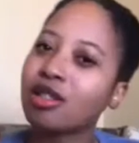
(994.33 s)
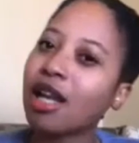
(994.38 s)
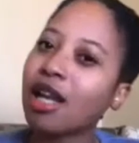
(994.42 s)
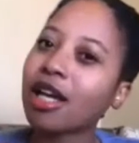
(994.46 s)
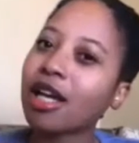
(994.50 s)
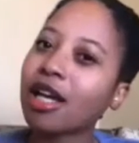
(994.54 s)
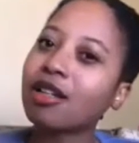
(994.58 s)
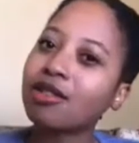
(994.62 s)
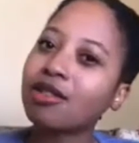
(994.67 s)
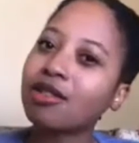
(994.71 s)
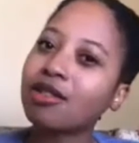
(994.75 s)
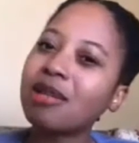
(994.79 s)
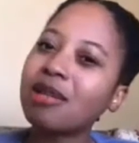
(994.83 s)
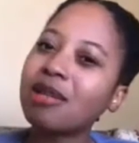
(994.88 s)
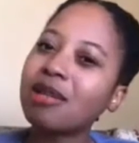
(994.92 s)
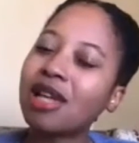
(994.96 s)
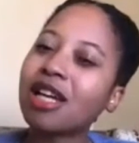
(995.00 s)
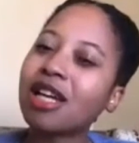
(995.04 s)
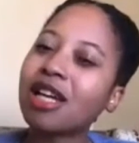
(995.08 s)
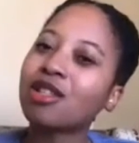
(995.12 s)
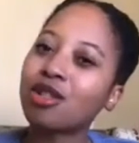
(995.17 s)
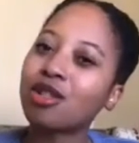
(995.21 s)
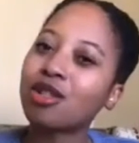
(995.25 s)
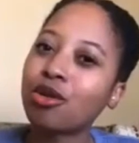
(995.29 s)
seems
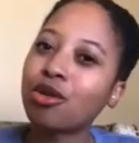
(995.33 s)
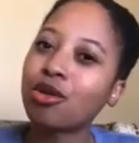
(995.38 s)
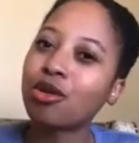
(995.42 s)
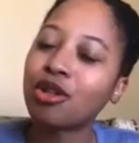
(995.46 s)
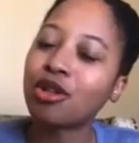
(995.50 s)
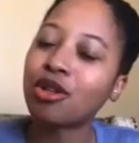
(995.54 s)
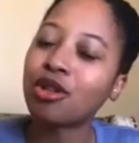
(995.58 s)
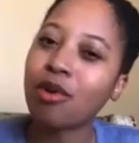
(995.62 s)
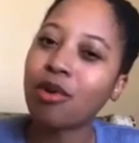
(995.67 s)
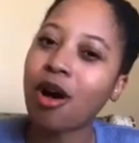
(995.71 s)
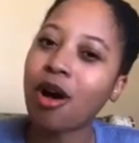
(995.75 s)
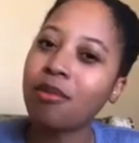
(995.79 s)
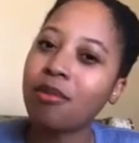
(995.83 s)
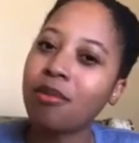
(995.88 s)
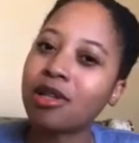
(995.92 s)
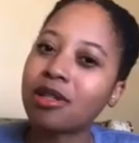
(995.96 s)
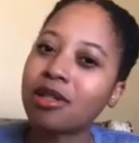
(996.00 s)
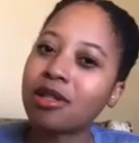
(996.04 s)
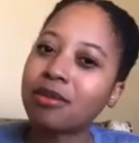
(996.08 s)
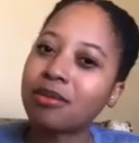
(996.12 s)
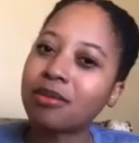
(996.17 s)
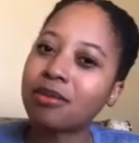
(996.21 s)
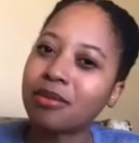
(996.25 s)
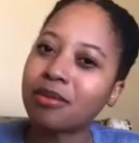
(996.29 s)
like a social problem,
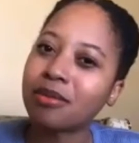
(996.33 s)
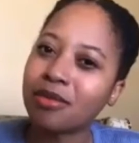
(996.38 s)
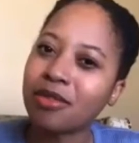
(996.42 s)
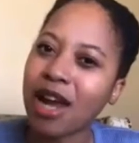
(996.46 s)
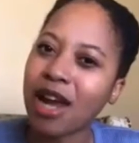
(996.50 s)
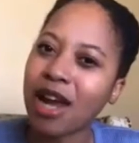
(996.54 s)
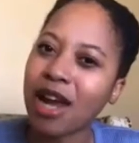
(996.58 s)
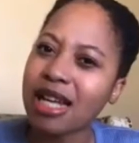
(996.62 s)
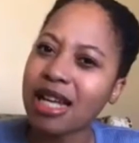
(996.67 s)
right?